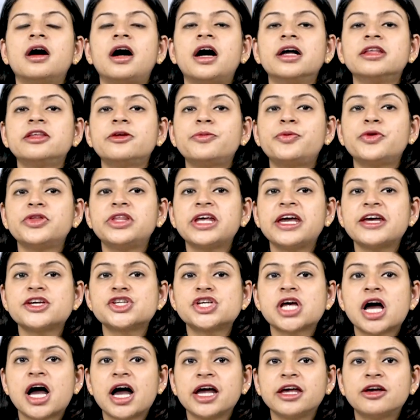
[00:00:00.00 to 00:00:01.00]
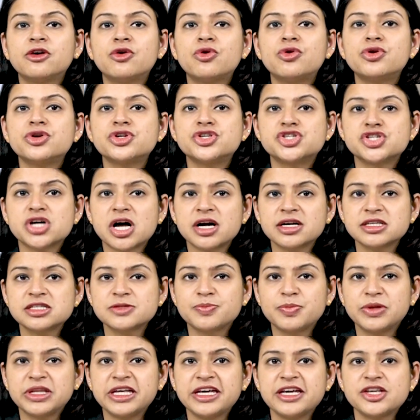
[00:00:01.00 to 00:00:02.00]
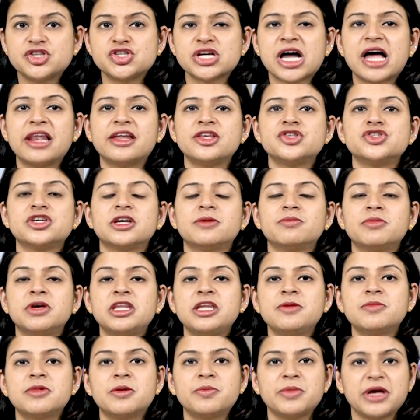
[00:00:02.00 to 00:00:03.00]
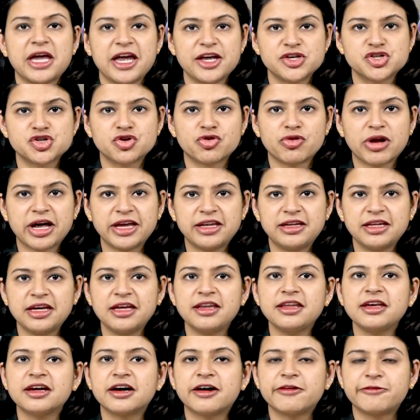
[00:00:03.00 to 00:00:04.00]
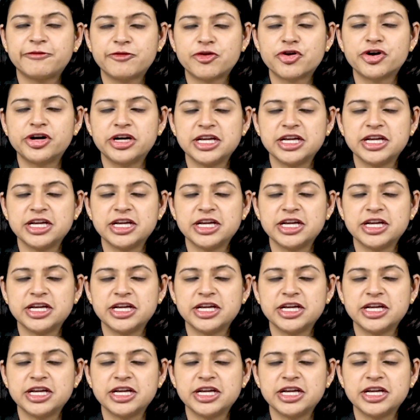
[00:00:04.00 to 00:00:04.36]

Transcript: Andhra Pradesh High Court junks plea challenging minimum age criteria for